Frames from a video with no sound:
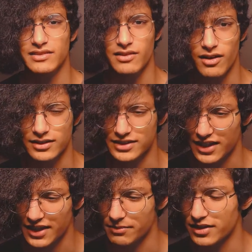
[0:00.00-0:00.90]
long
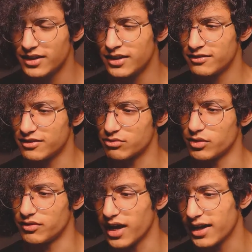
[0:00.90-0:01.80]
time since
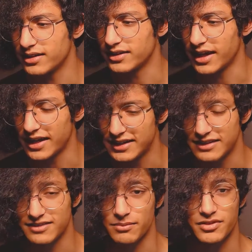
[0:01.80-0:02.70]
we've gotten any
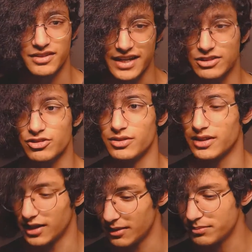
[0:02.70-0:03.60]

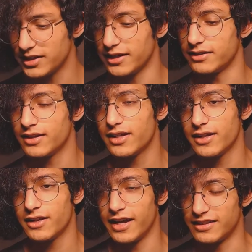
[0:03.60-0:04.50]
substantial update.
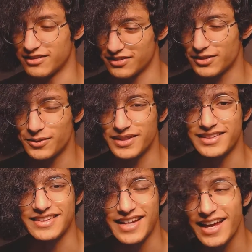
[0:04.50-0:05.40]
And so
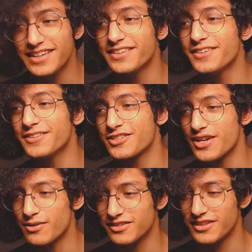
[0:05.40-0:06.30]
Nintendo
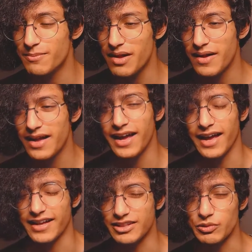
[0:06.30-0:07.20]
shows up
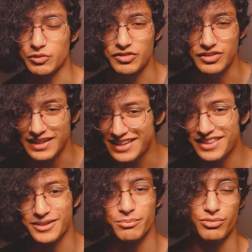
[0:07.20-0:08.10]
and you see
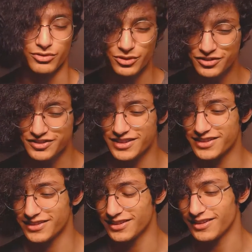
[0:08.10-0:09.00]
the
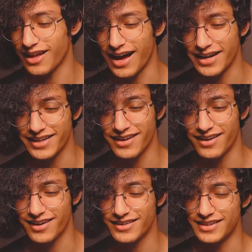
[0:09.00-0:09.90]
Brewster little
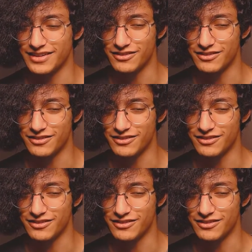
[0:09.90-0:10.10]
icon, and you